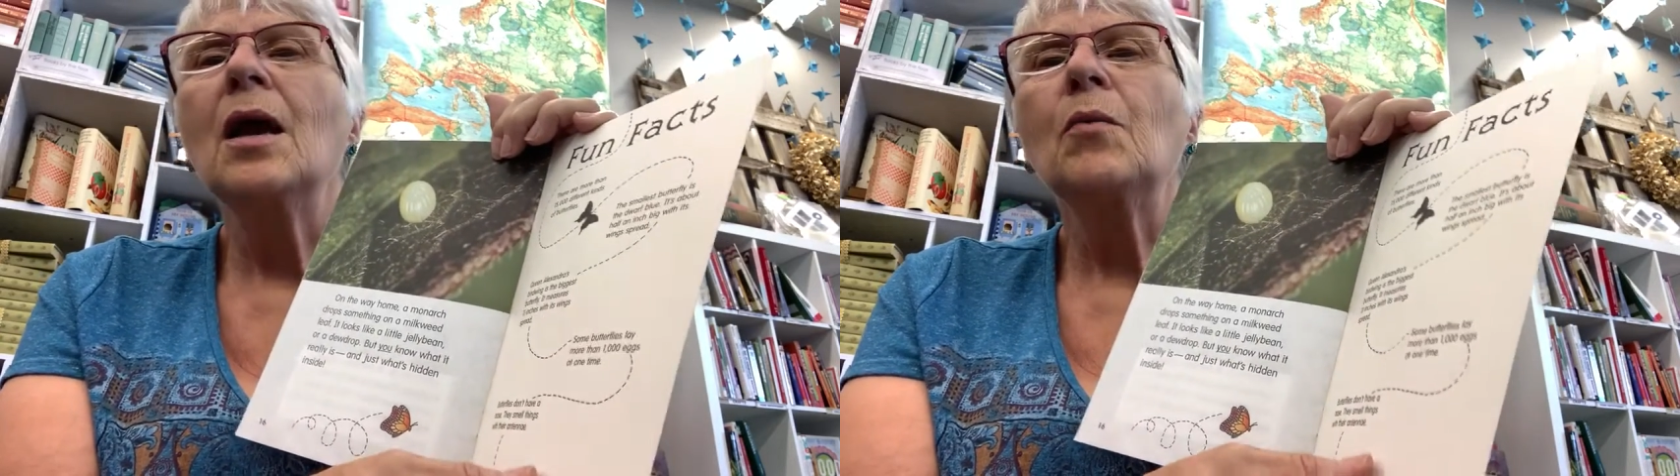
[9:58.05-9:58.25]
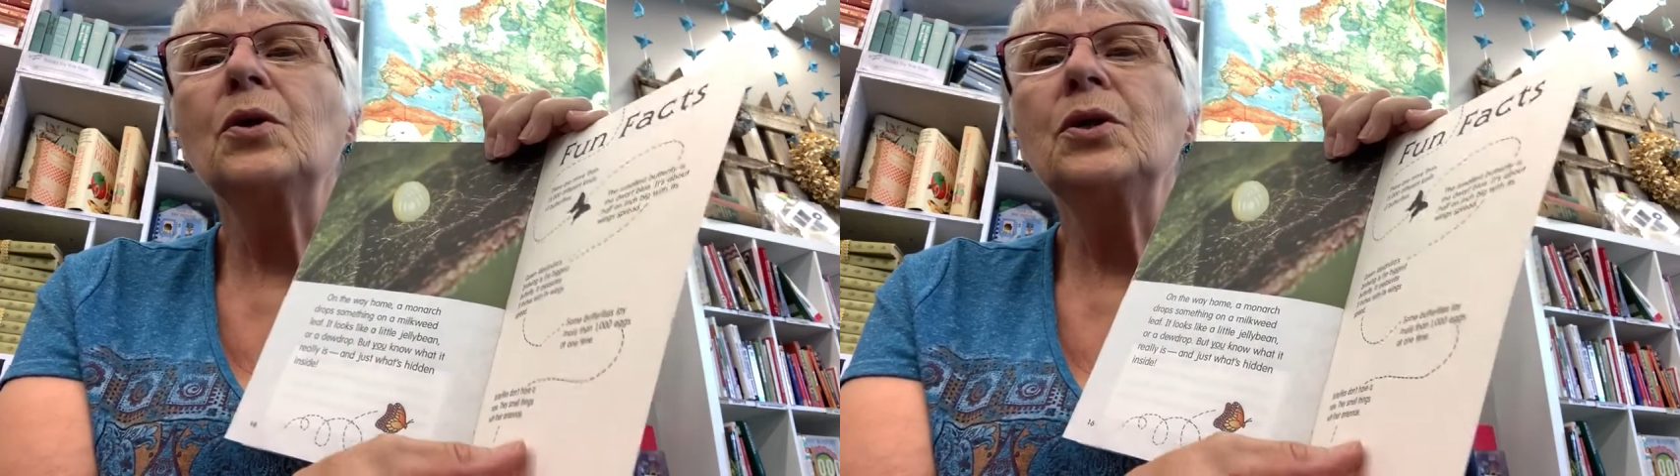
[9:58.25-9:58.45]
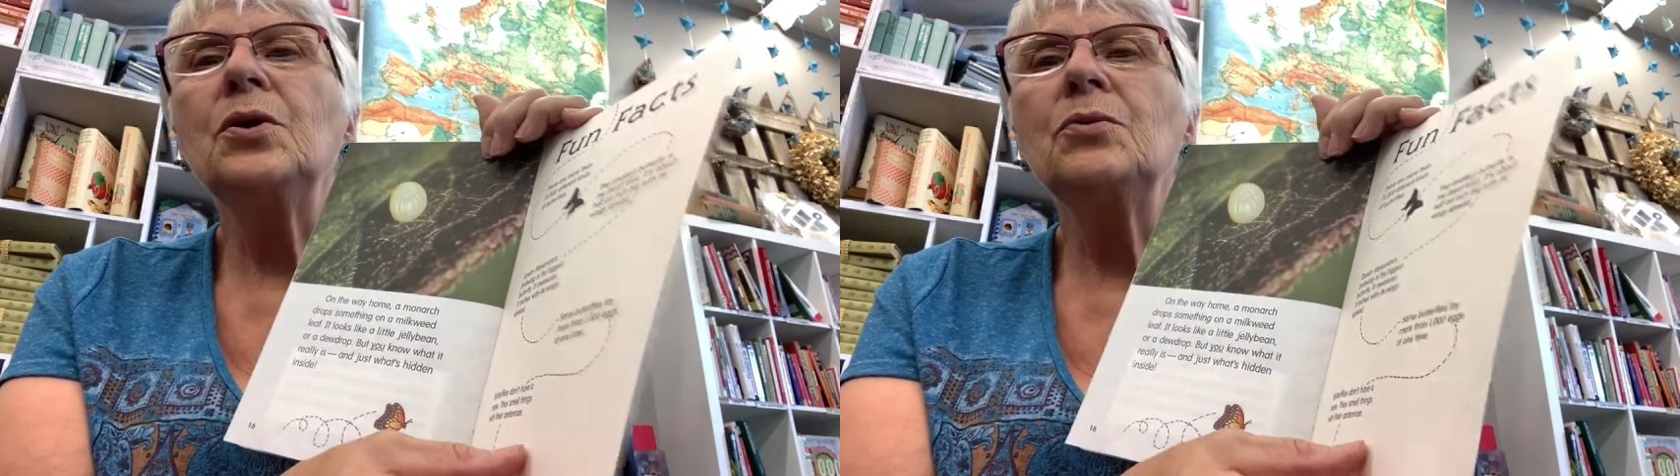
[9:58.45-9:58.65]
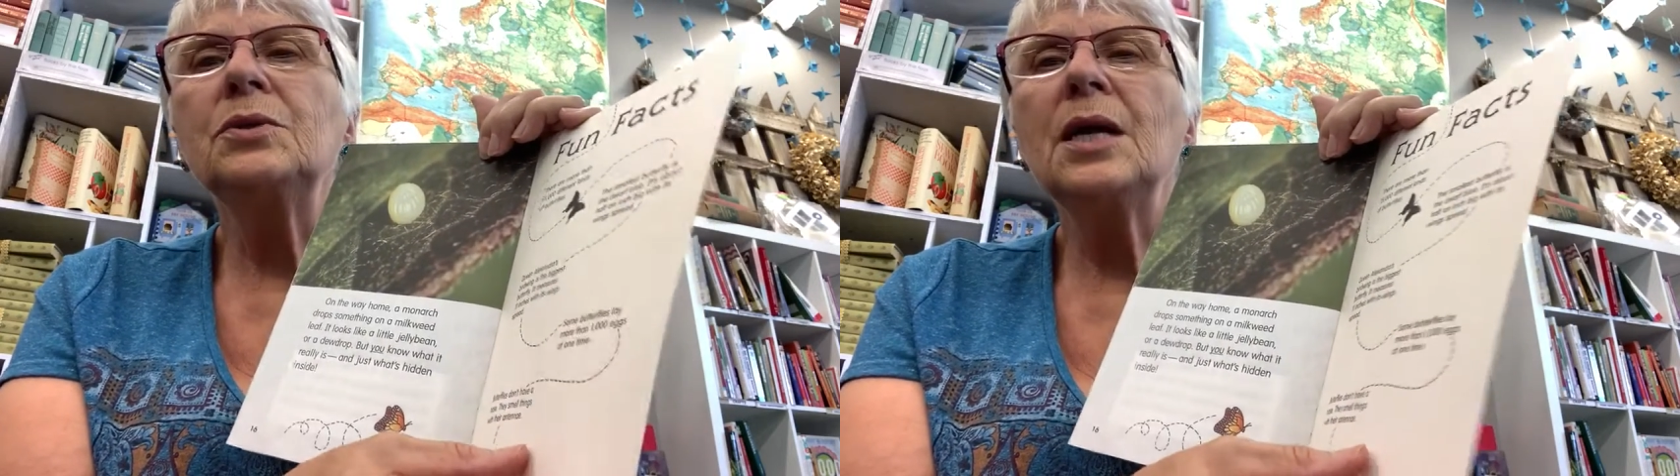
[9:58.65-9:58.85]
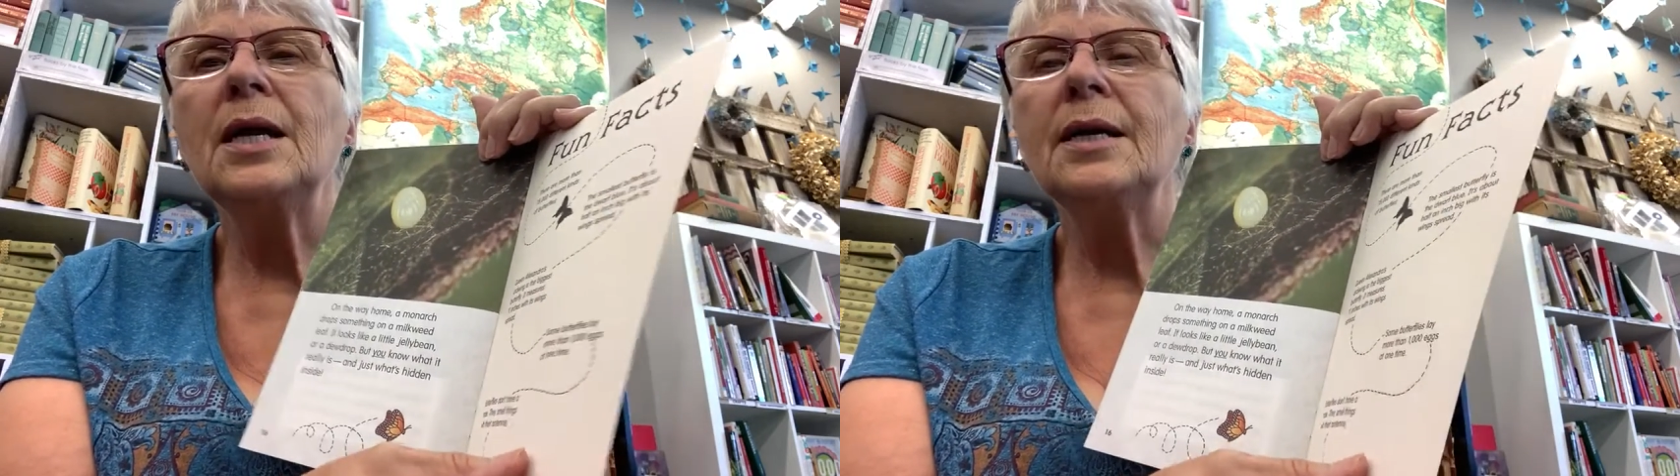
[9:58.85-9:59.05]
when you
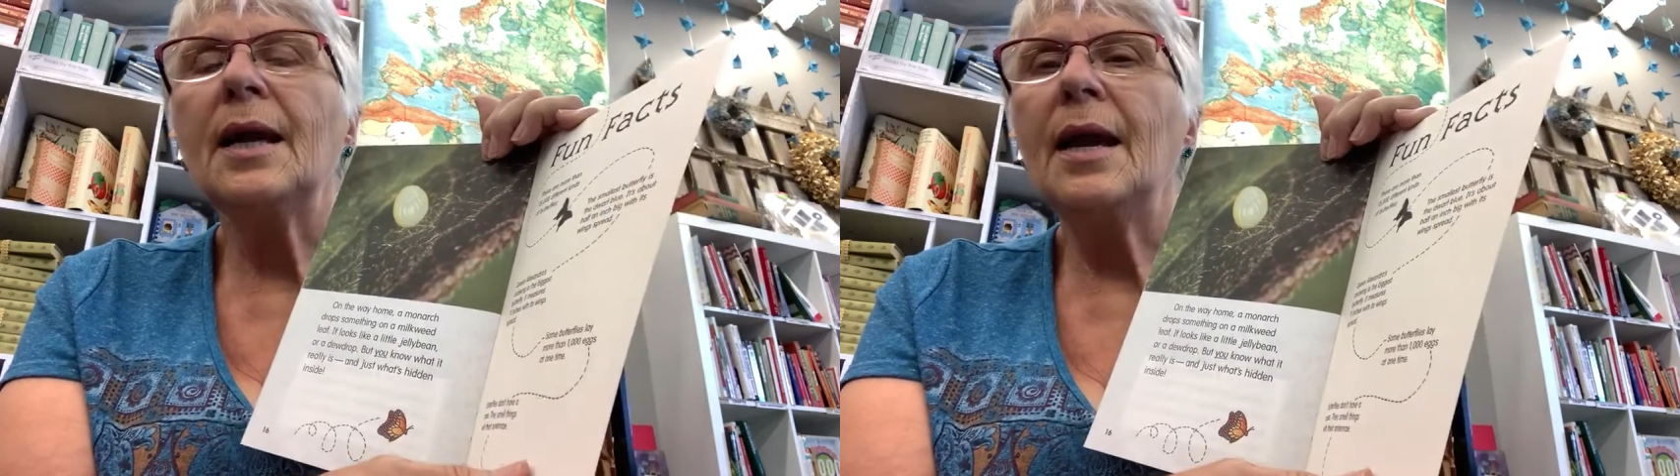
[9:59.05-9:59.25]
take